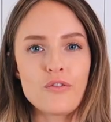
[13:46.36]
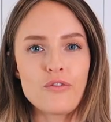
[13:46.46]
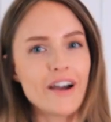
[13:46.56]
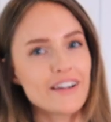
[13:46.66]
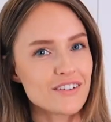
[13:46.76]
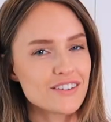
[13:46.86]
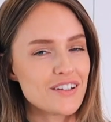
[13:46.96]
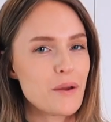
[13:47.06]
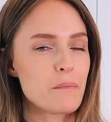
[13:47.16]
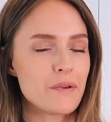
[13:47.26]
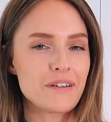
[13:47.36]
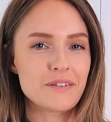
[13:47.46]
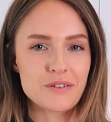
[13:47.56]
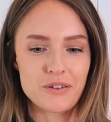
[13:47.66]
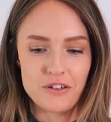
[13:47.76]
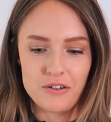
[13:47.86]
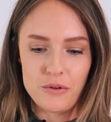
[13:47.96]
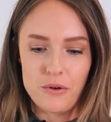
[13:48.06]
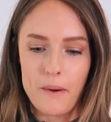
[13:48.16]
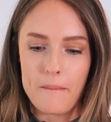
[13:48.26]
Final step is
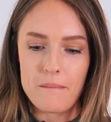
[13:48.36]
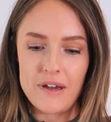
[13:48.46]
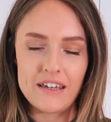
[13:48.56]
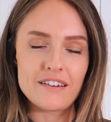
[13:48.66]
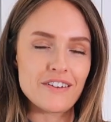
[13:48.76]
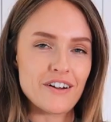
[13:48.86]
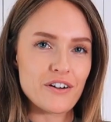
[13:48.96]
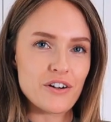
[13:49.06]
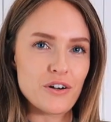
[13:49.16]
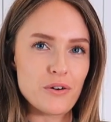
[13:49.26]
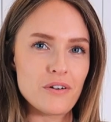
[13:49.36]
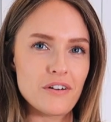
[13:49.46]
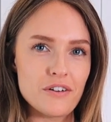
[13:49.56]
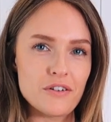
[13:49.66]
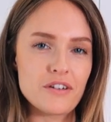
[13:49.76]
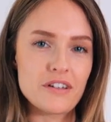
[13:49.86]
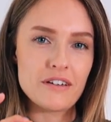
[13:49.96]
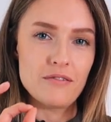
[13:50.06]
to make the taco look